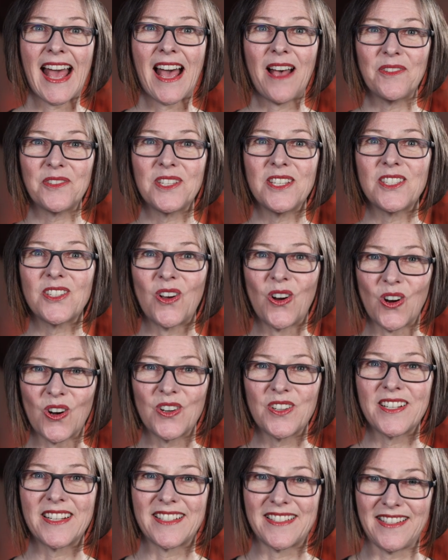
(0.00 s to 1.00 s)
houses
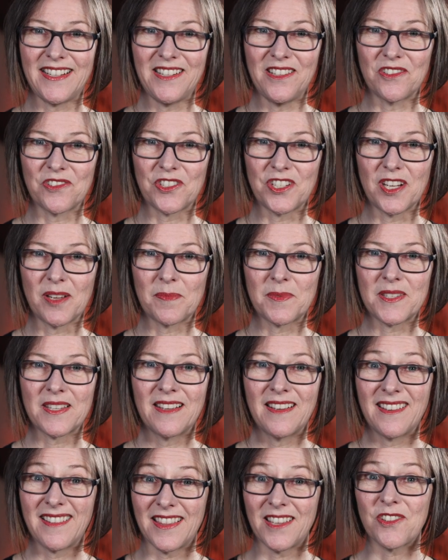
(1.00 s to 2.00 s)
aren't casino chips.
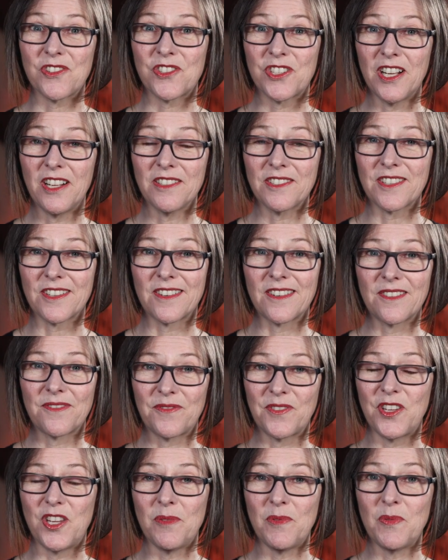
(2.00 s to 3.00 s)
They're shelter
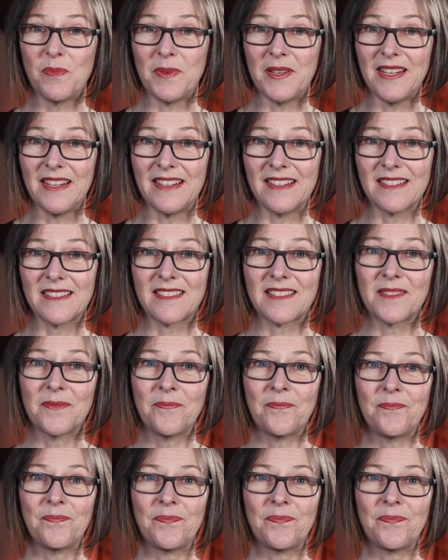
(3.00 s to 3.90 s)
for human beings.